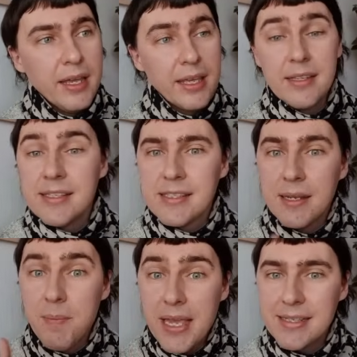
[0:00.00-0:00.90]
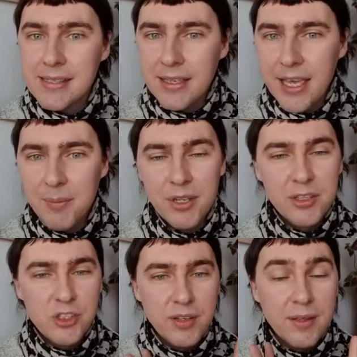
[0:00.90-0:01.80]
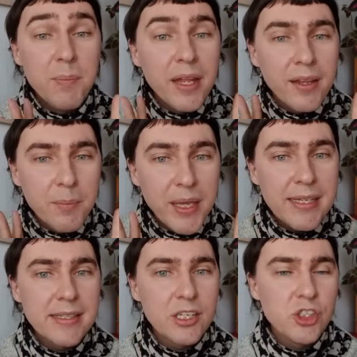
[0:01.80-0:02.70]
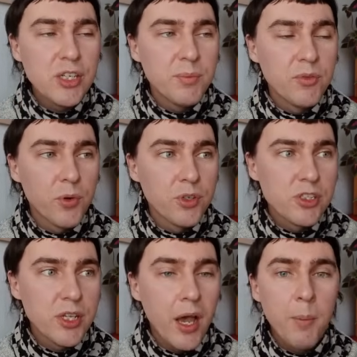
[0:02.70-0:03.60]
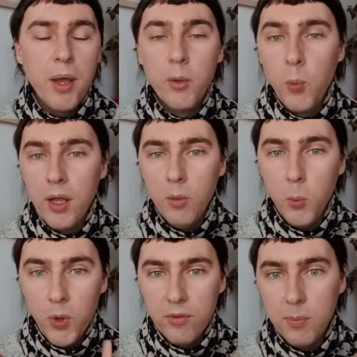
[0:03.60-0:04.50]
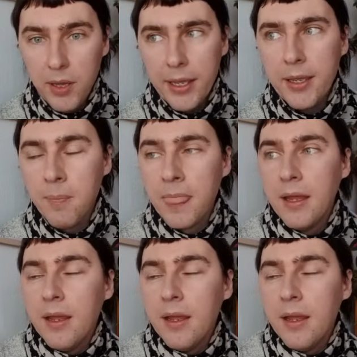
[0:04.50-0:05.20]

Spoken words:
Again, it's an amazing game and an amazing achievement for its time and well worth playing.